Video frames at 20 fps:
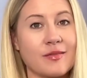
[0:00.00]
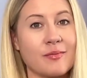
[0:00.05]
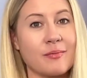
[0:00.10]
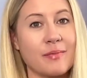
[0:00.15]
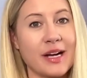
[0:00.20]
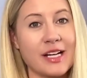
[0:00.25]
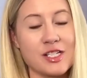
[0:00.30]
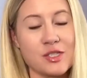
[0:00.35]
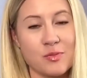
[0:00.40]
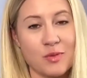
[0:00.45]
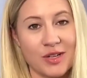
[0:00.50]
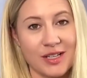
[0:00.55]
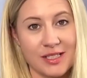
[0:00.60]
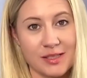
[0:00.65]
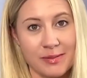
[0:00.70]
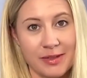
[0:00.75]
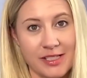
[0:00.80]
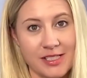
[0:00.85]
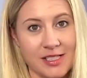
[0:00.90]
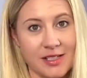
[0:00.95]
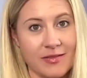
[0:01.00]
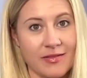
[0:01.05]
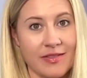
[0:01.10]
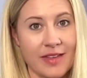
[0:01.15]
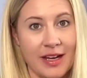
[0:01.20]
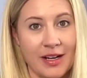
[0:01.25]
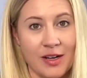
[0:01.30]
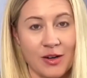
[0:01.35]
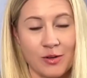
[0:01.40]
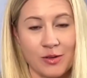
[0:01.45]
much more expensive
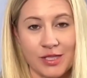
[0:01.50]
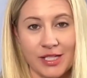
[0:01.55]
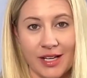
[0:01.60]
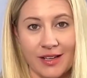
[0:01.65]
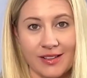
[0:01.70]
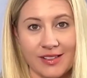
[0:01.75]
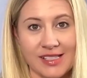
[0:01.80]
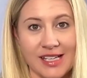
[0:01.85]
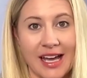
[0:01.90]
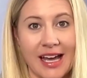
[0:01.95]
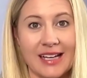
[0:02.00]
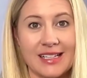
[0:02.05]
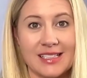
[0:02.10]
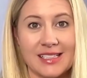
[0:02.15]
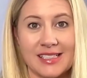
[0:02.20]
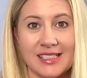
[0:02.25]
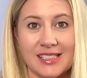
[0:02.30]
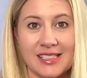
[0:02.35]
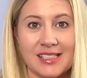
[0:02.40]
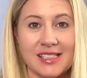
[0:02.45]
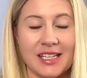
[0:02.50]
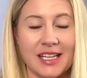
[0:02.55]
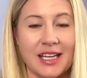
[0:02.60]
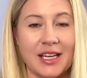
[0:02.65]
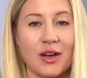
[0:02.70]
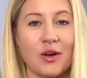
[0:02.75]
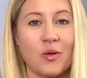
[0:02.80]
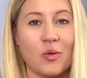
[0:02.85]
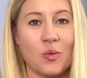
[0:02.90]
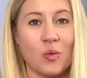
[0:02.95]
than hotels at
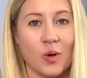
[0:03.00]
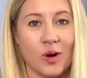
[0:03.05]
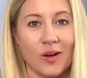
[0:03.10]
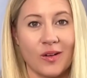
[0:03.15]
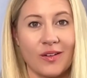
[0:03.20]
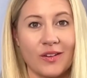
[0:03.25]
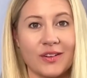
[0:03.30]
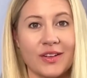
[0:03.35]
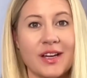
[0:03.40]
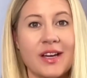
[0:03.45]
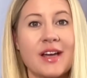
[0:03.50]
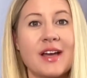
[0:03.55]
Disney World.